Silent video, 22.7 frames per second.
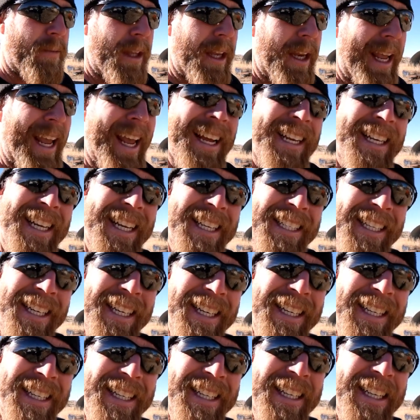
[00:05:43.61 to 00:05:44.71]
Aunt Dixie,
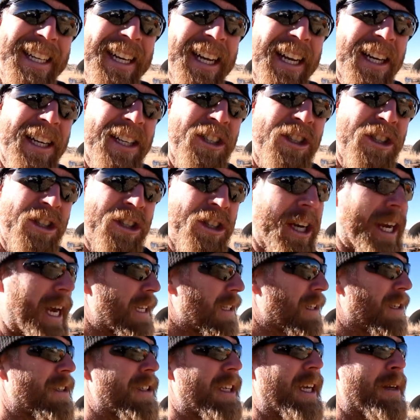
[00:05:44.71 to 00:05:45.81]
and she got to
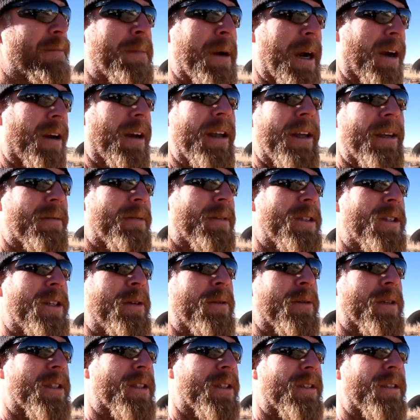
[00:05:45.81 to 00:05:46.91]
see it barely. She
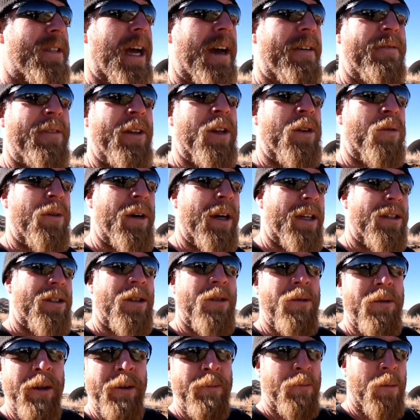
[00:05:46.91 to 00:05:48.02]
was not feeling well, so
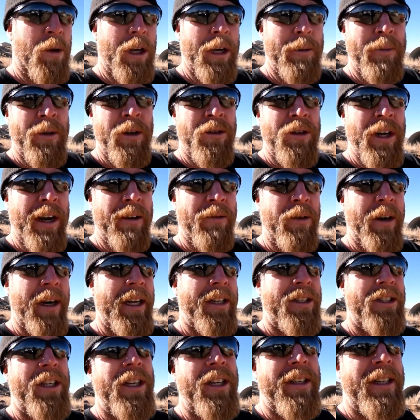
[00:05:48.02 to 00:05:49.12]
we pulled up in her driveway and
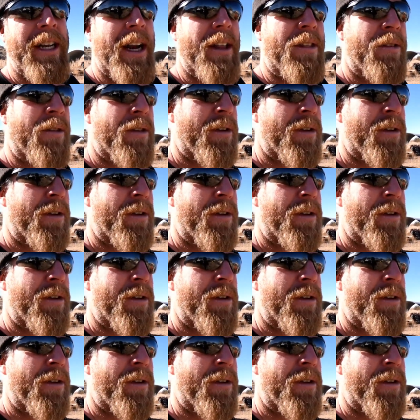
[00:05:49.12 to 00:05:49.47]
she looked at it through the